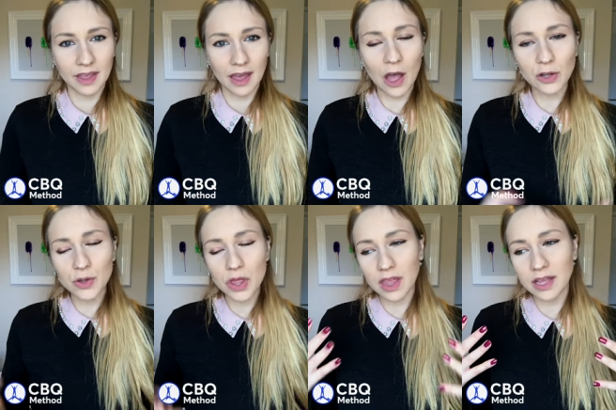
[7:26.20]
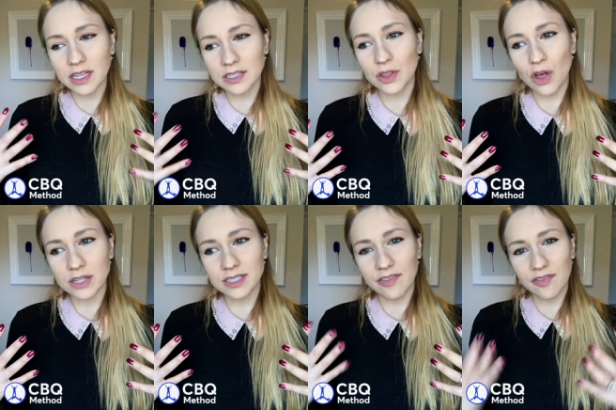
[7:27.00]
How do you think these
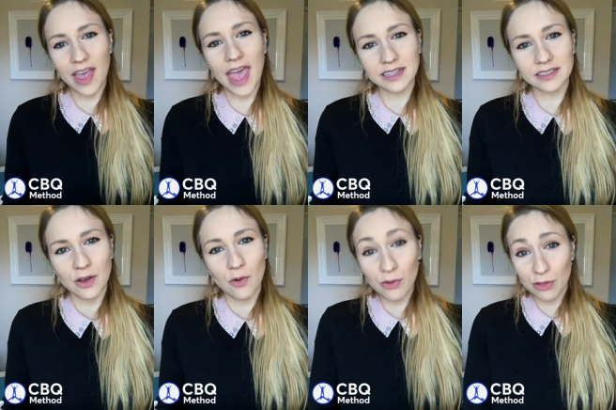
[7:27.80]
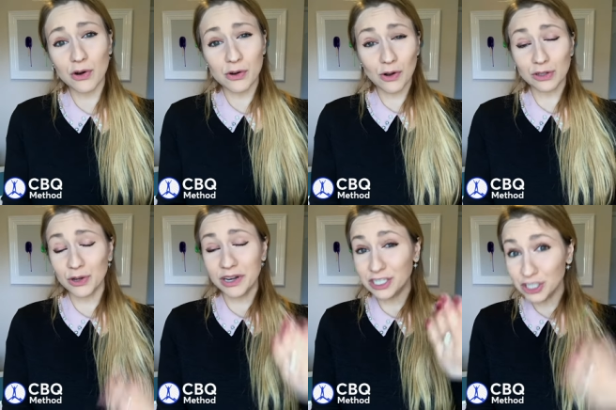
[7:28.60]
thoughts affect whether or not
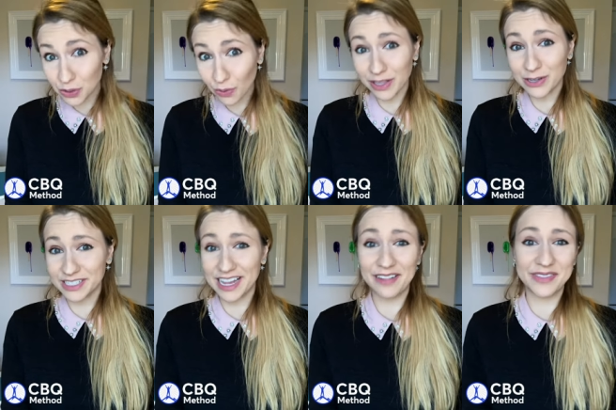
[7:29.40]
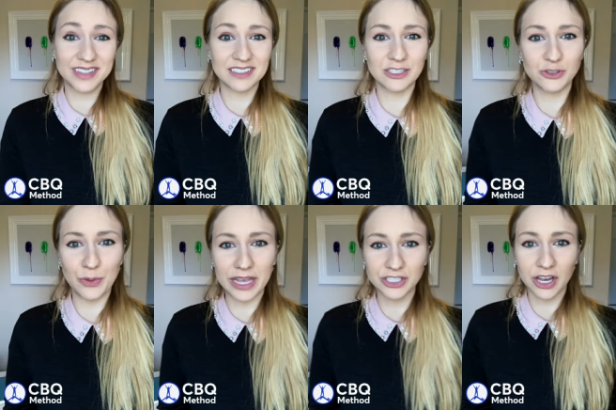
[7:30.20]
you're enjoying yourself in the
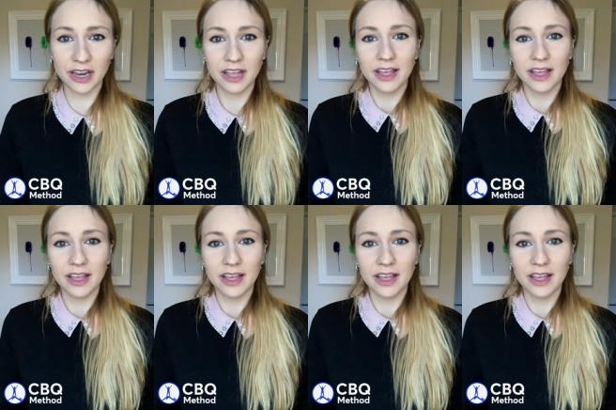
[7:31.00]
situation?